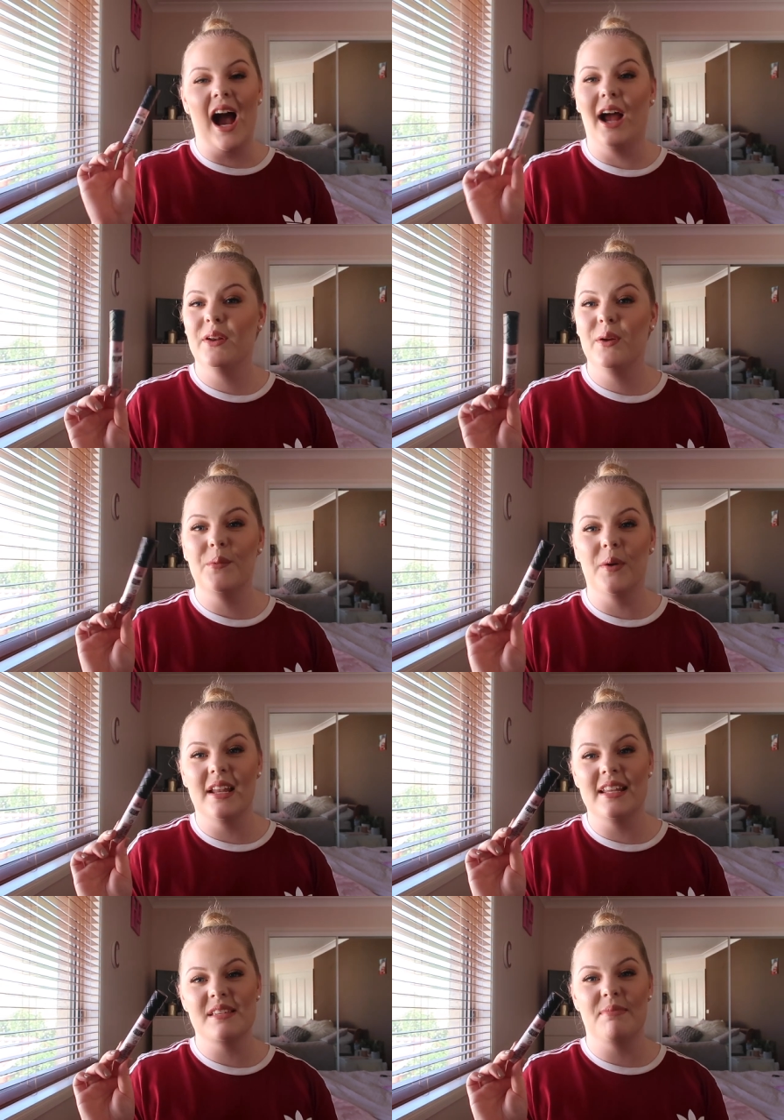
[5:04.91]
I don't know
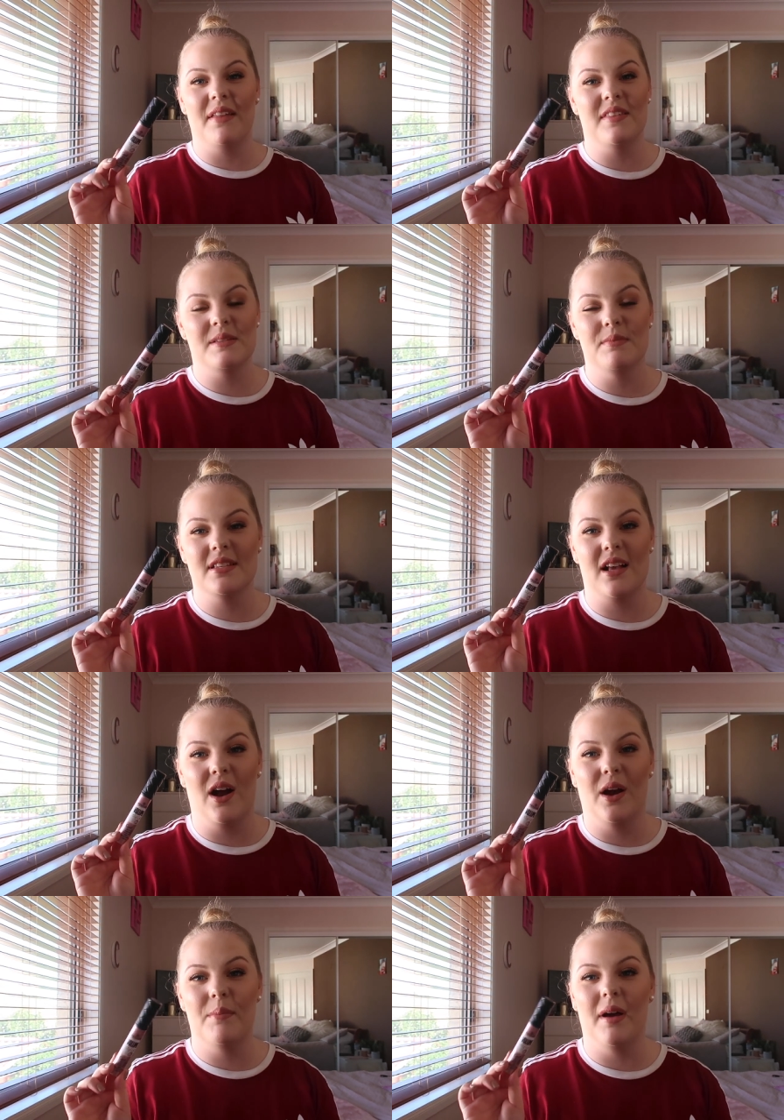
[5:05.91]
what it is about this
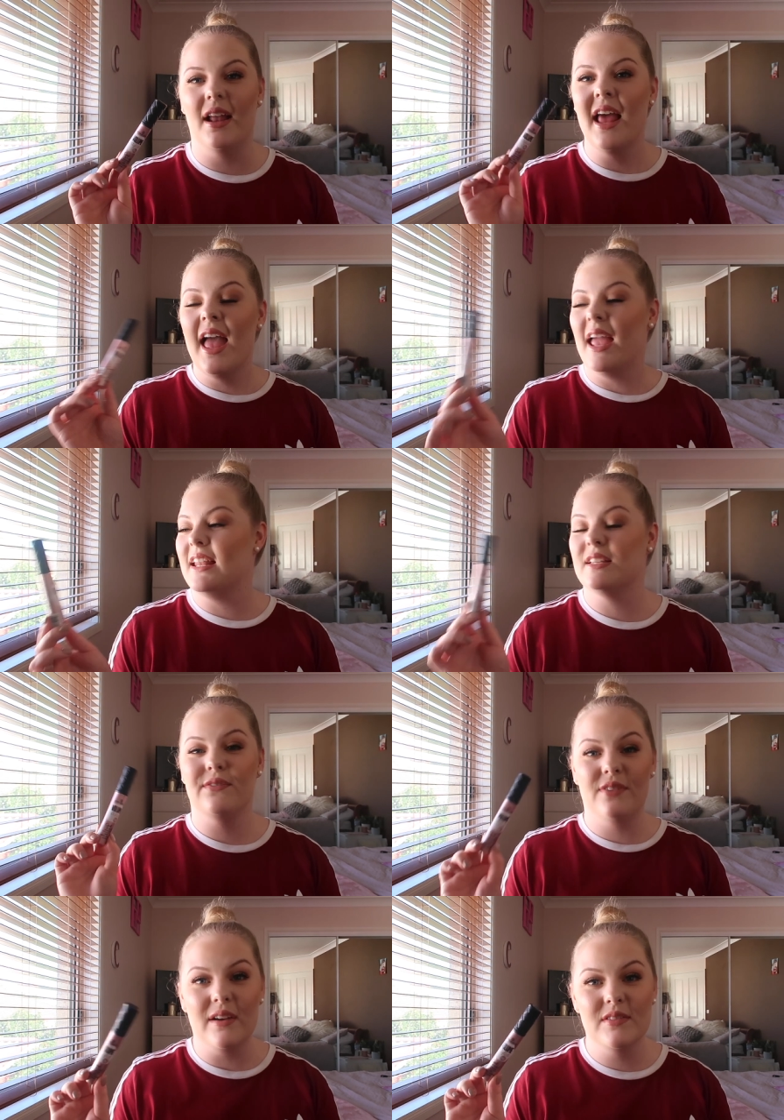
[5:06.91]
mascara but it is
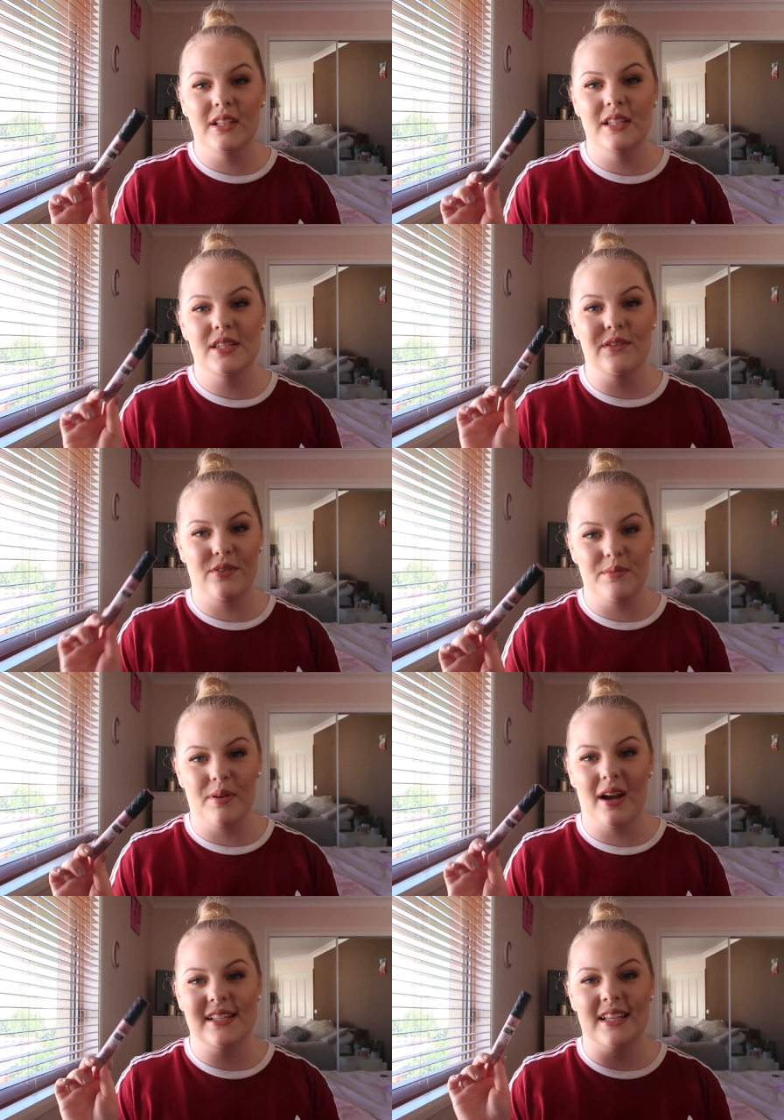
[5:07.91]
$5 from
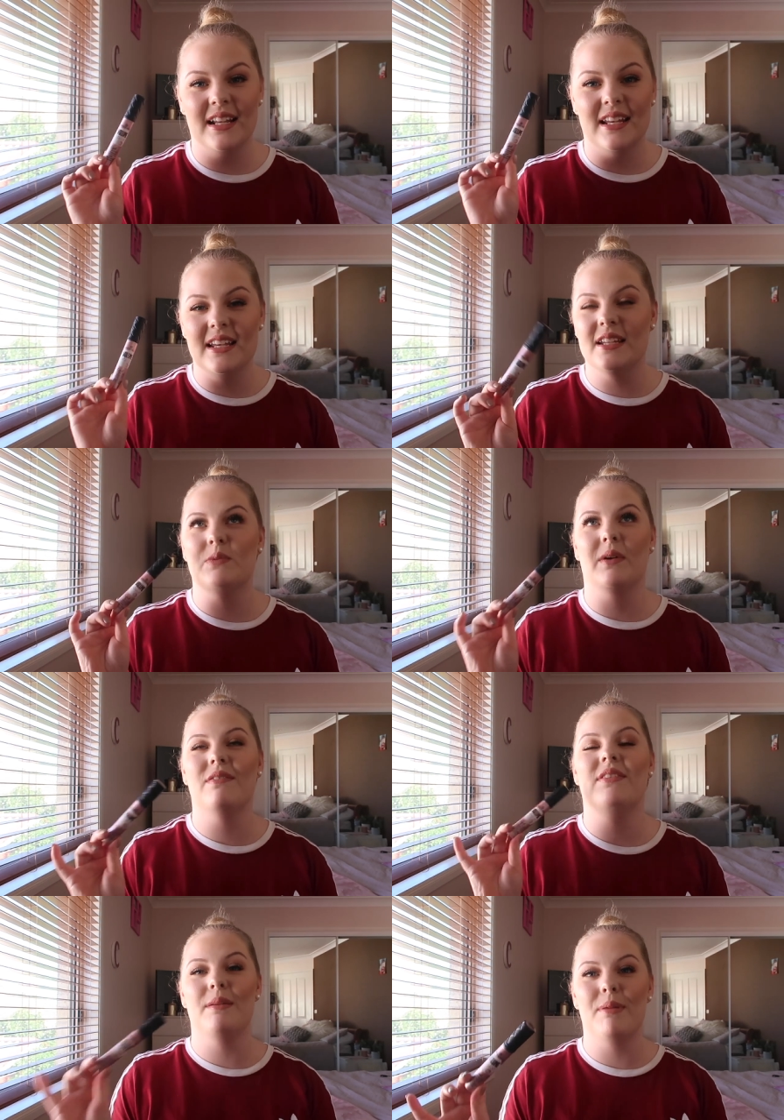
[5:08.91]
Priceline and it is one
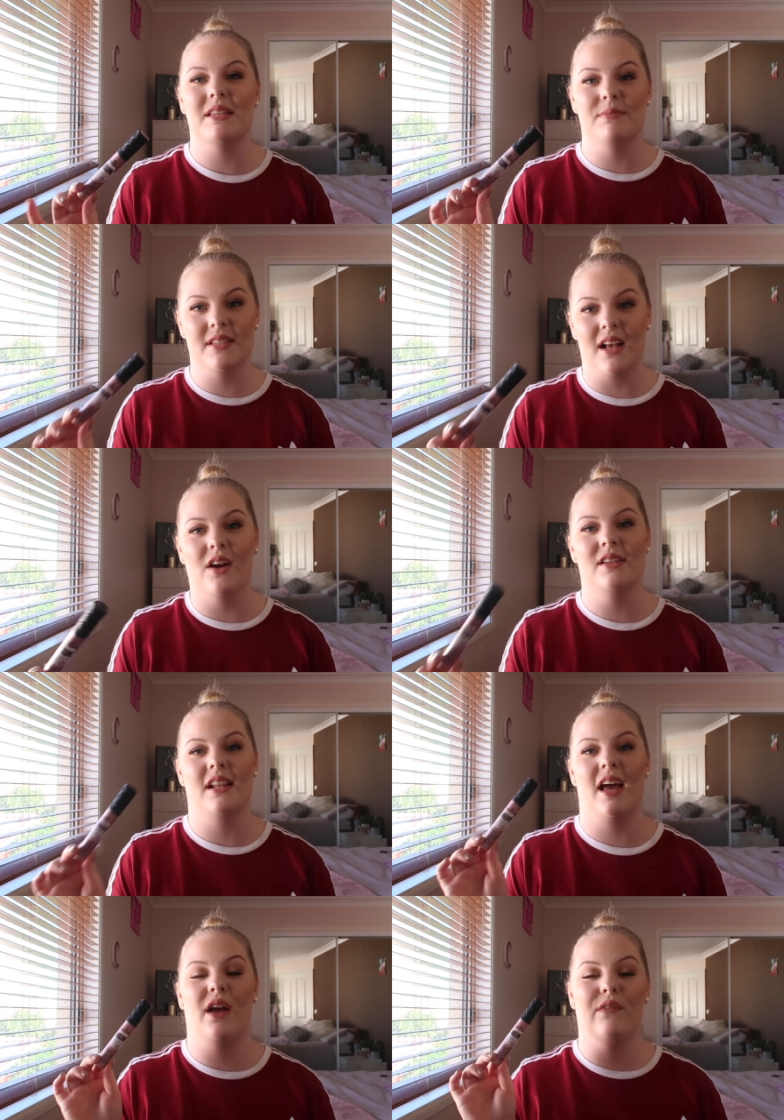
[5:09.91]
of the best mascaras
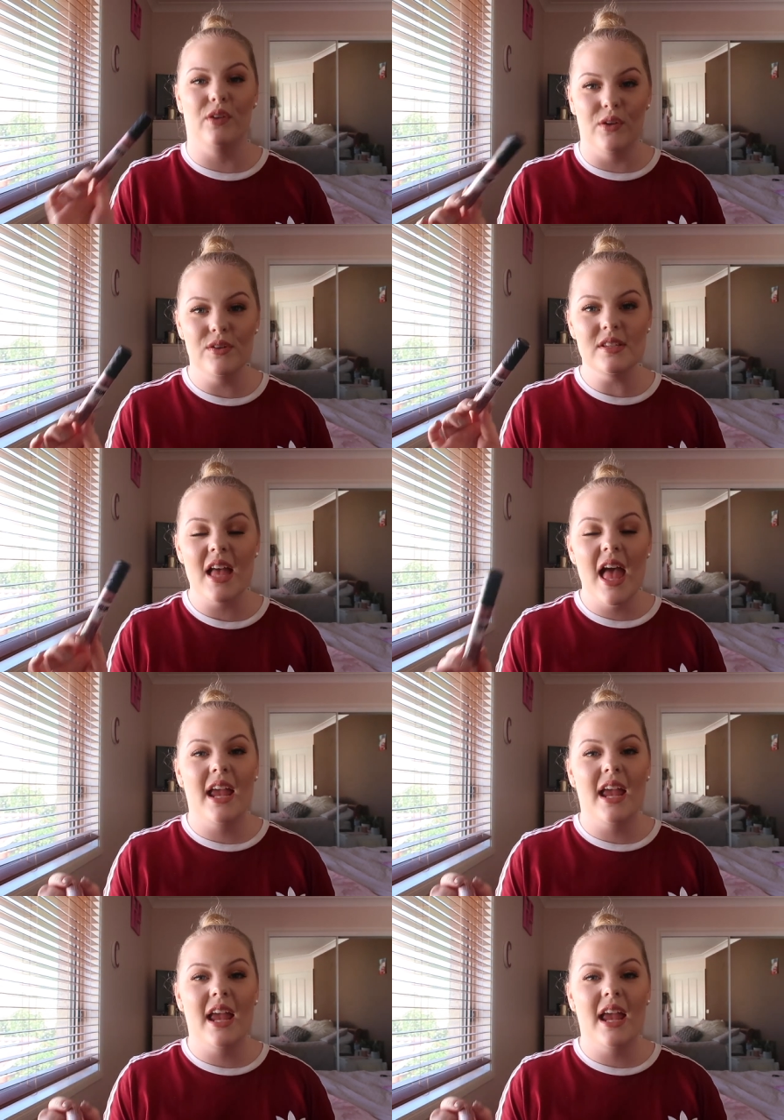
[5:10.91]
that I have used.